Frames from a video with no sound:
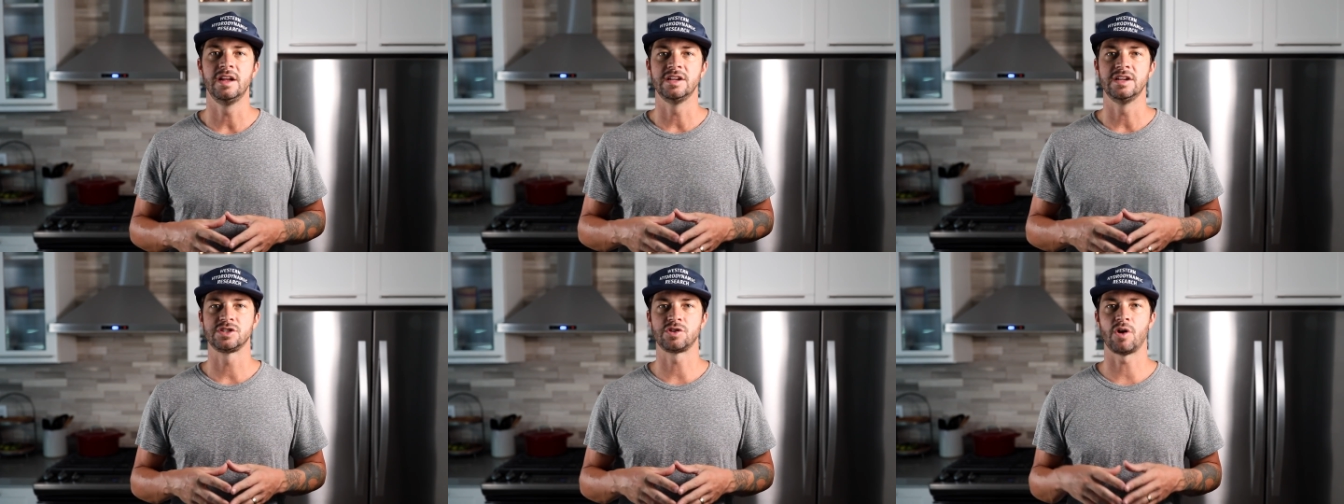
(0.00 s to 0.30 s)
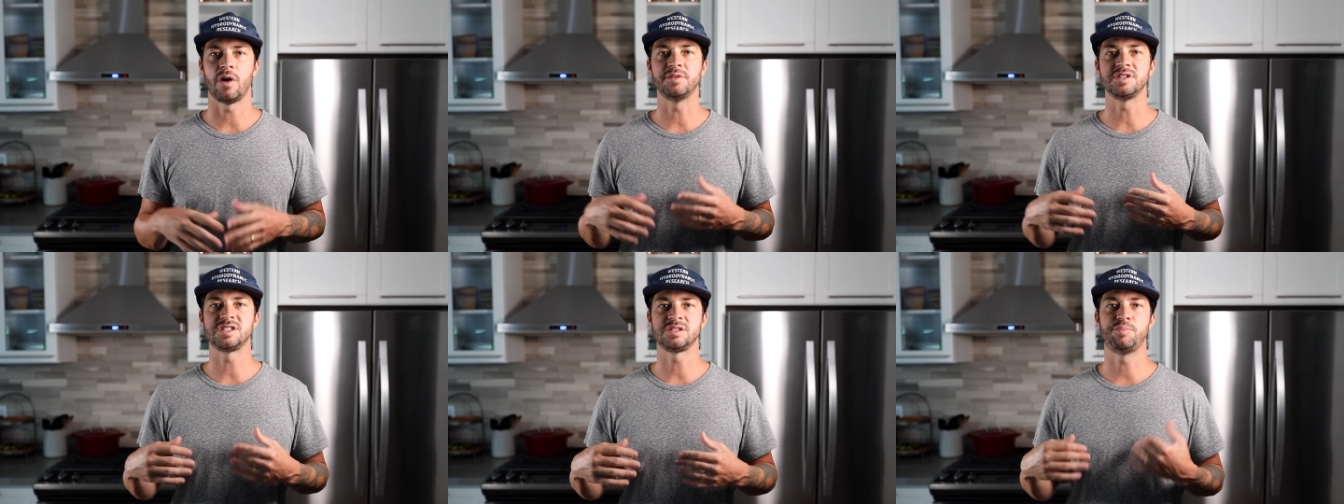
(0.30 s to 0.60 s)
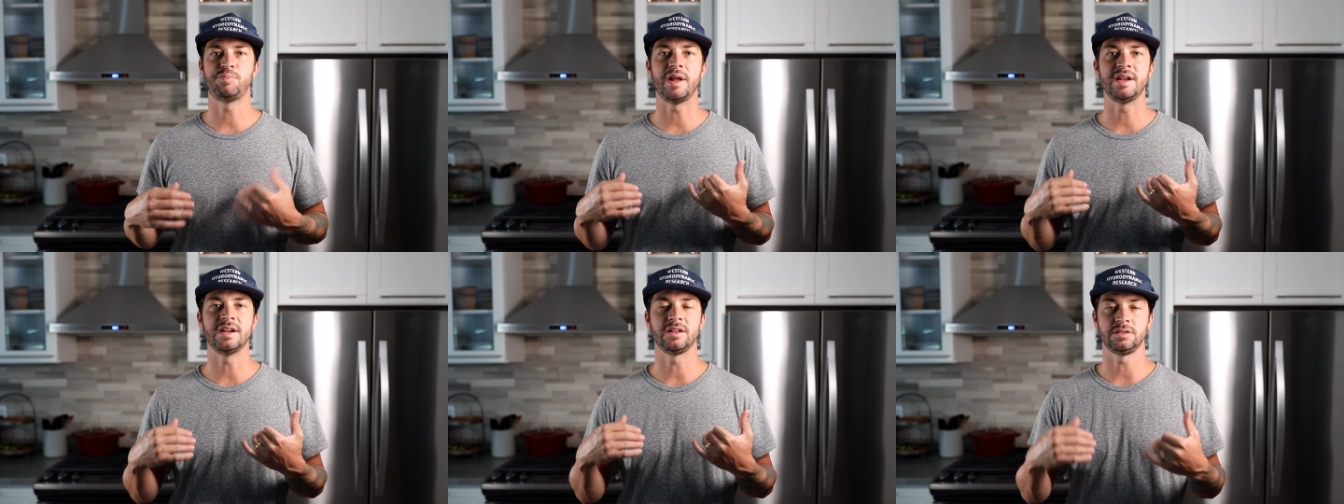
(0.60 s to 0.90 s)
So I would
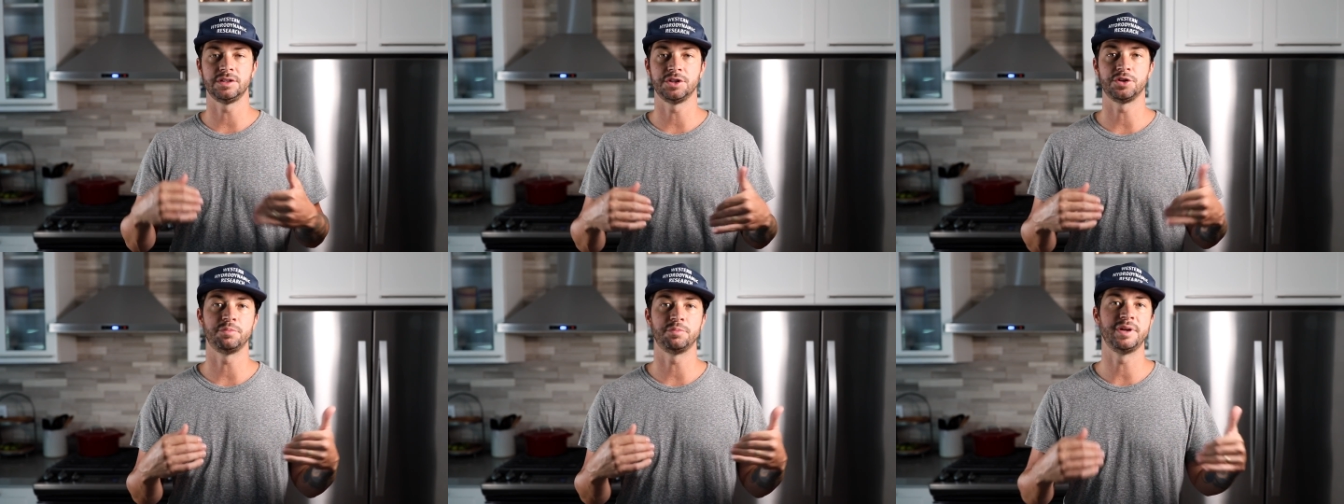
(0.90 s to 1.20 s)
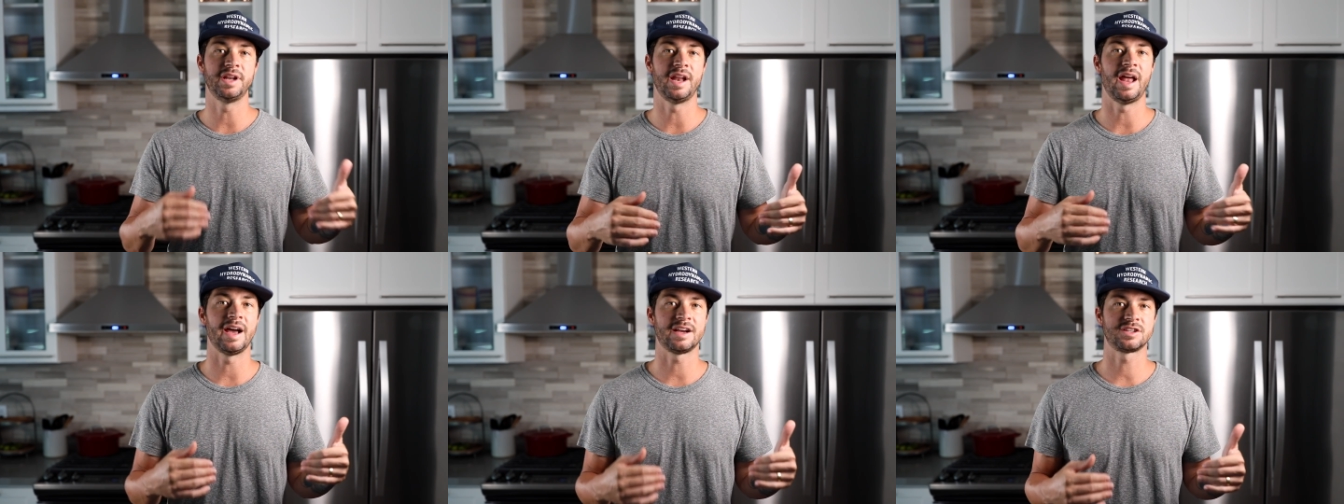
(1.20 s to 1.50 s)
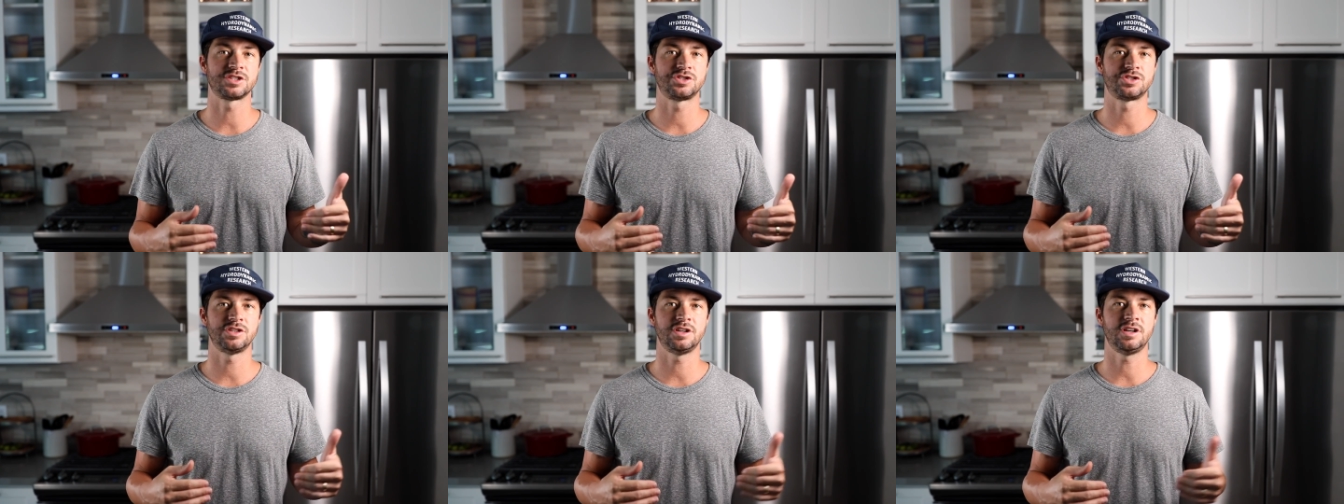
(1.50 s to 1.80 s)
spend a little bit
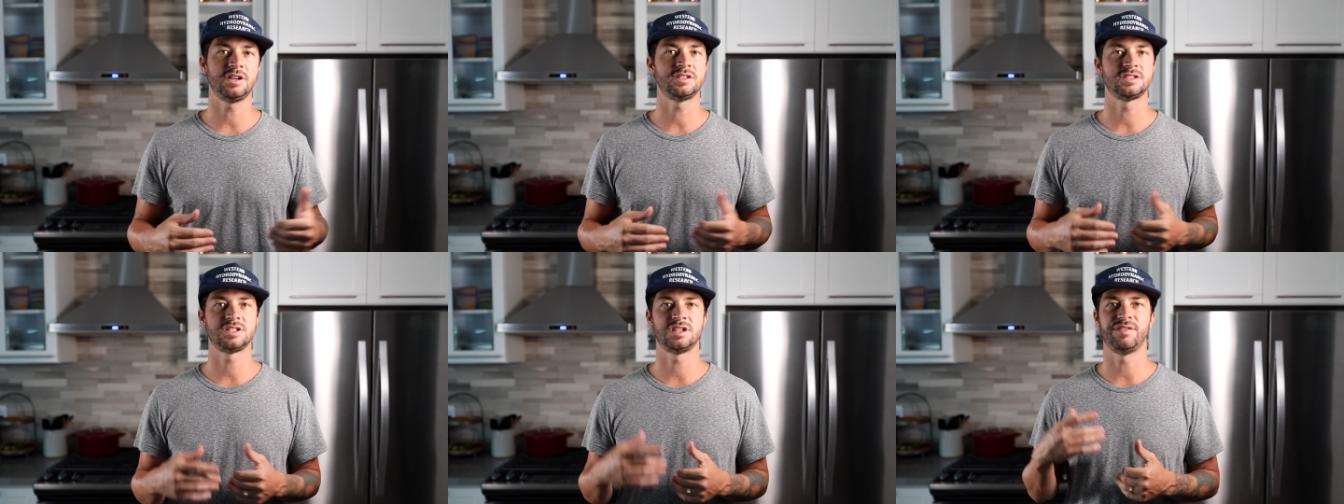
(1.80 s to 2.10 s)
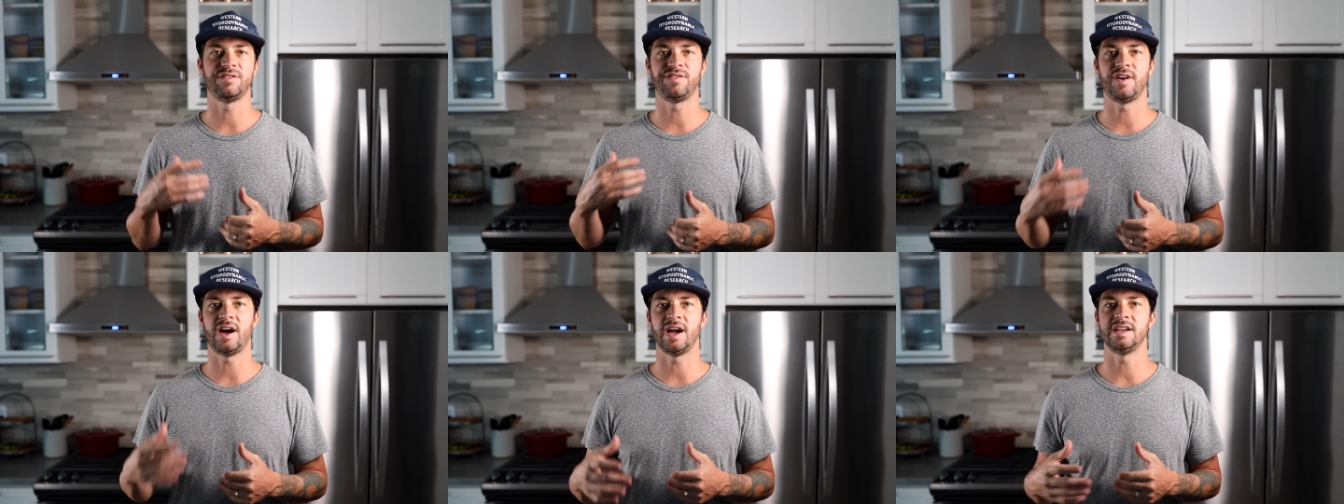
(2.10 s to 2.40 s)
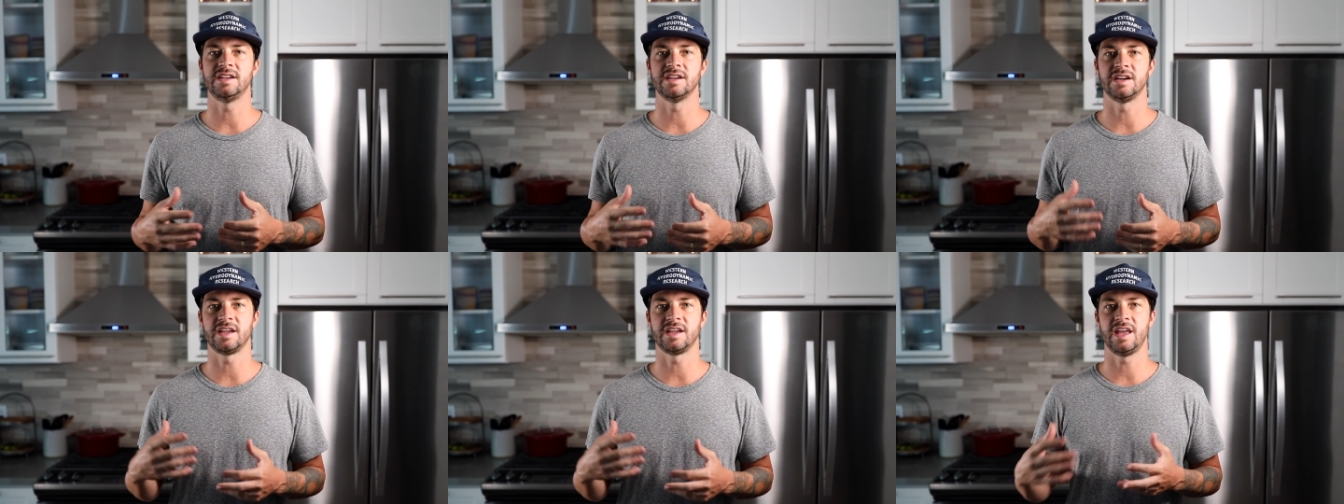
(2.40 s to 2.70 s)
extra to
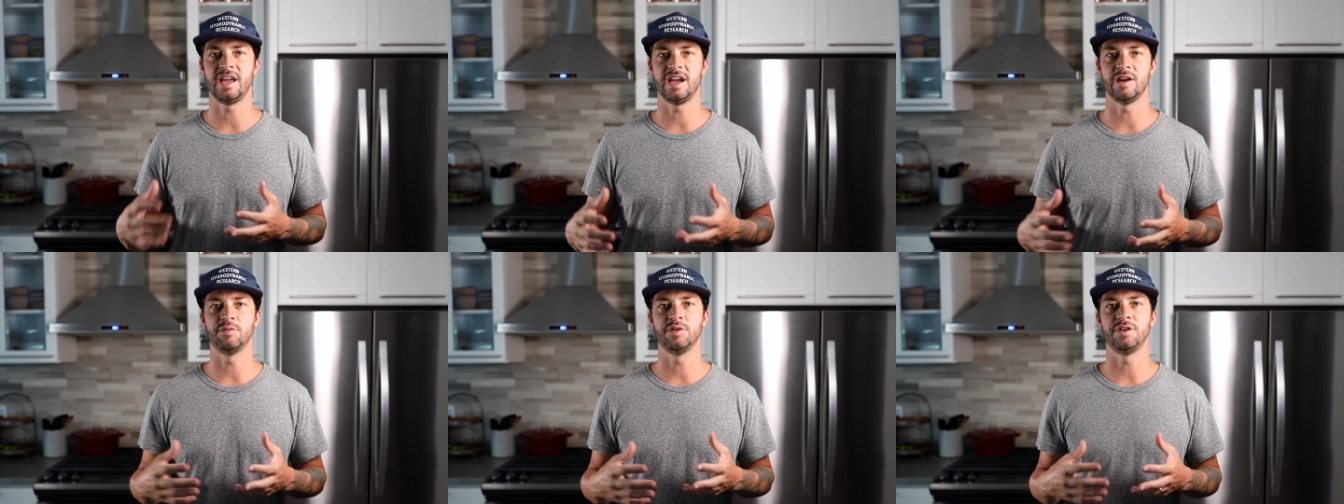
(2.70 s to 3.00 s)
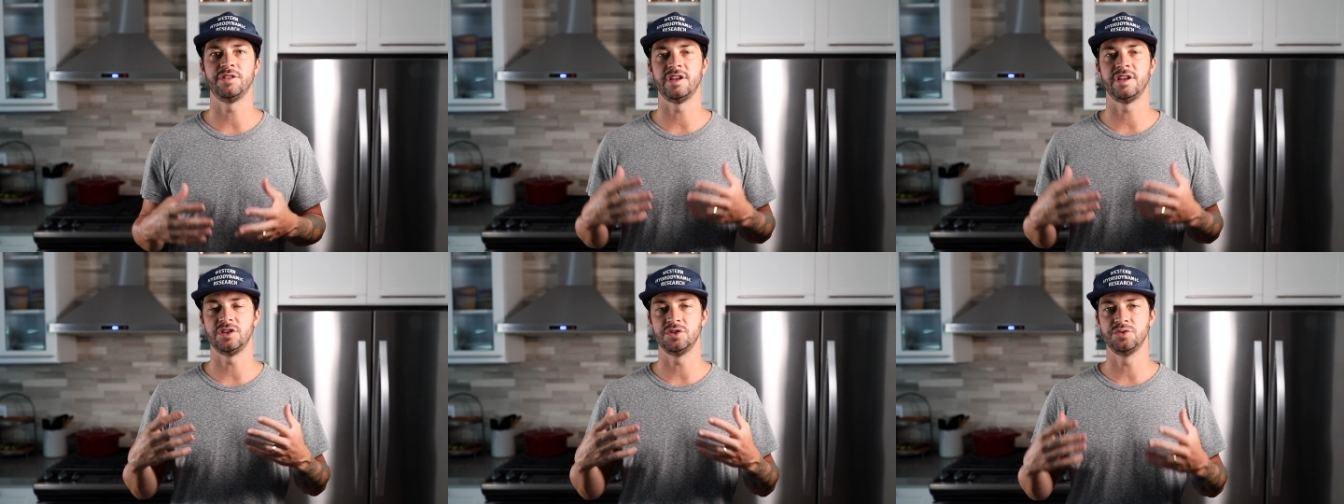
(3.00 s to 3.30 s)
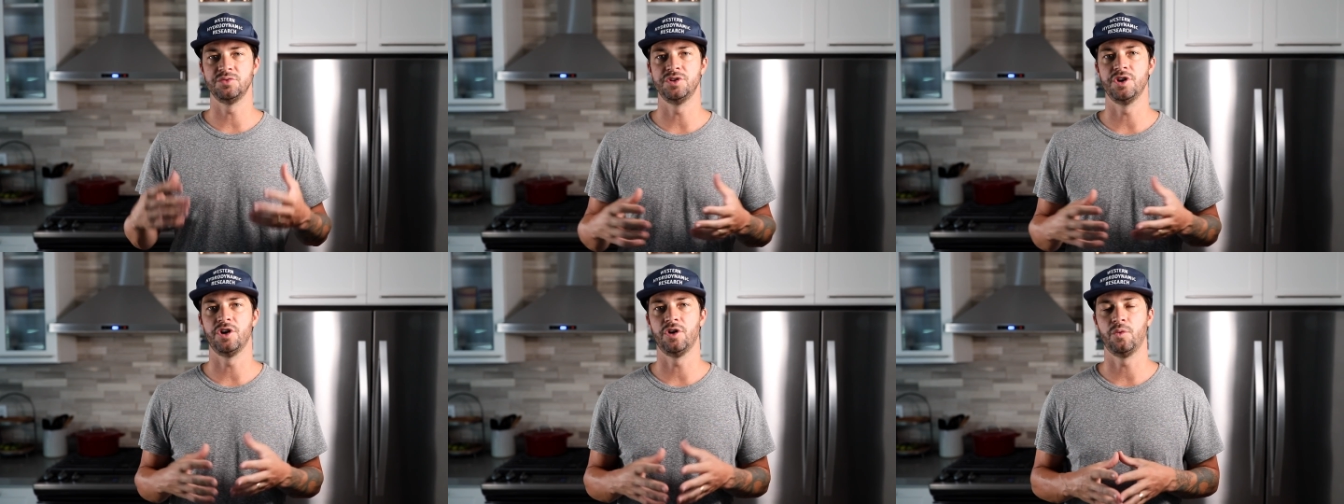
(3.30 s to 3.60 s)
find a camera that
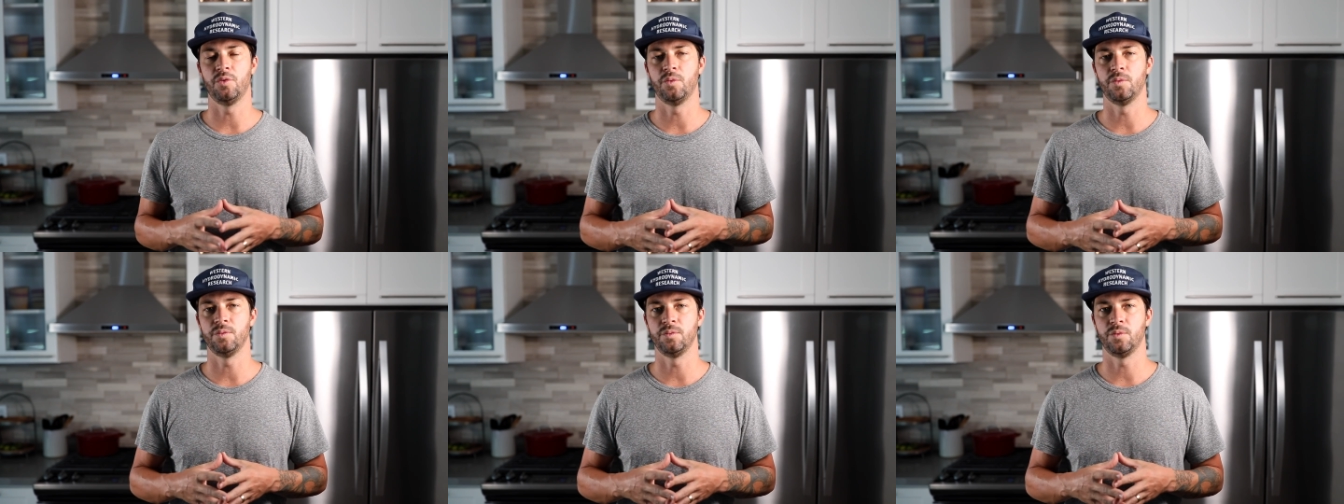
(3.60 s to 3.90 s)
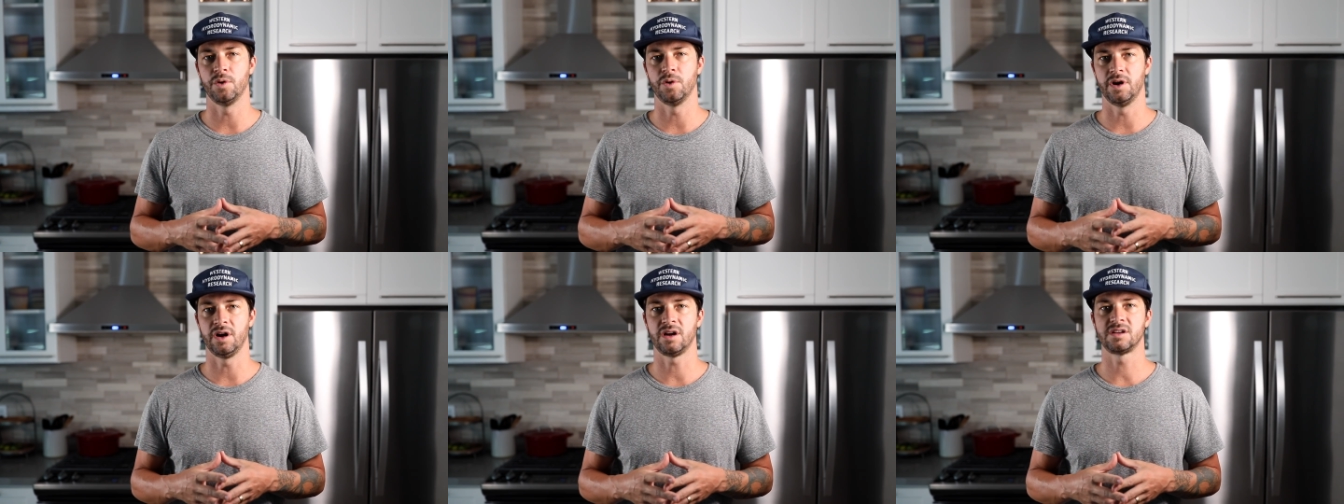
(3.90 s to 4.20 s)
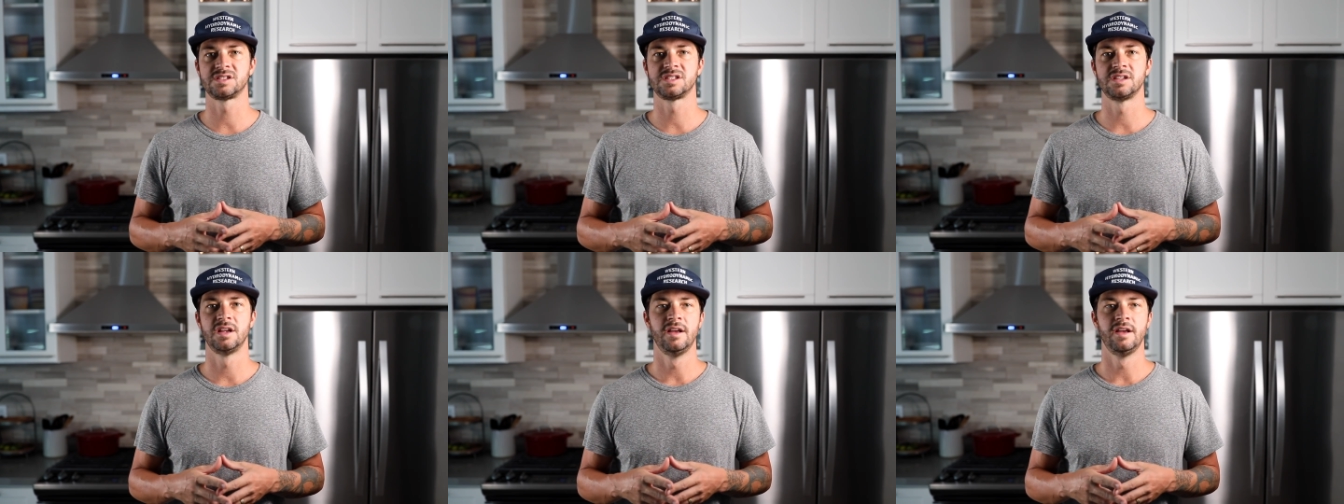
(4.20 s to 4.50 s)
you know
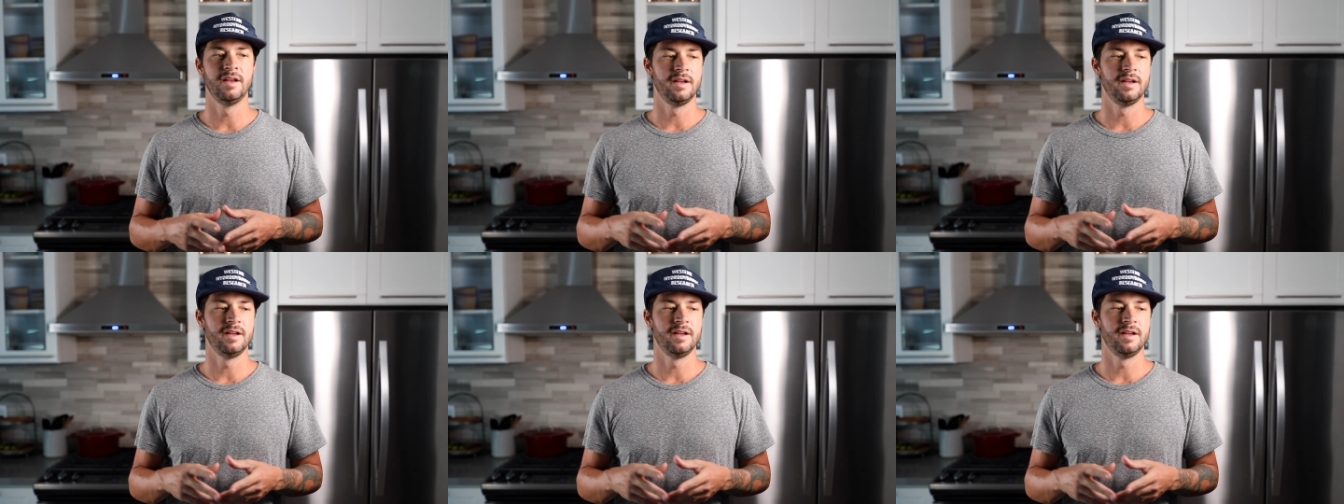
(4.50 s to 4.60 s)
works.